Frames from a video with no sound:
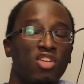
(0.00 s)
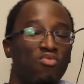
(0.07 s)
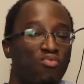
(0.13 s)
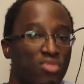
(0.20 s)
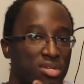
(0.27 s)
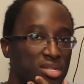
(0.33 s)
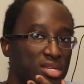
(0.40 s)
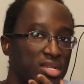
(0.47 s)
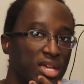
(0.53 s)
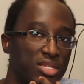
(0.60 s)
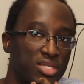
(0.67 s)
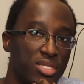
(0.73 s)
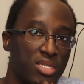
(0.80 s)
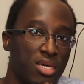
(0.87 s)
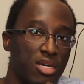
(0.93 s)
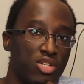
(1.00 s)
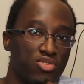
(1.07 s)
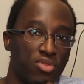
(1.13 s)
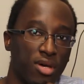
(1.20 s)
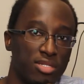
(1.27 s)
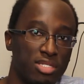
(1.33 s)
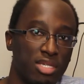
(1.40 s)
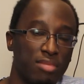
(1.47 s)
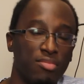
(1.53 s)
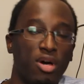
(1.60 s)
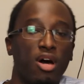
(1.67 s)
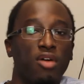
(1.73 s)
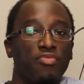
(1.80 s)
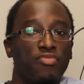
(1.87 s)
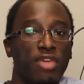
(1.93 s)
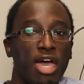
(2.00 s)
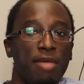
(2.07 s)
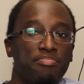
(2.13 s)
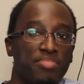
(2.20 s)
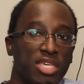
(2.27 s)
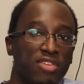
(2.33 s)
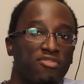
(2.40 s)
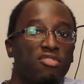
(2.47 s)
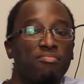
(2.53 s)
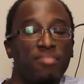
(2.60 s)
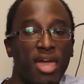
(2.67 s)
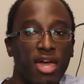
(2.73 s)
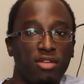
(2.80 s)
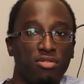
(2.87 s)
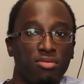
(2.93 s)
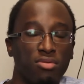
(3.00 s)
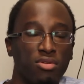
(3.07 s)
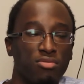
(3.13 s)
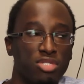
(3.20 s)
wouldn't necessarily trust him on that big of a matter.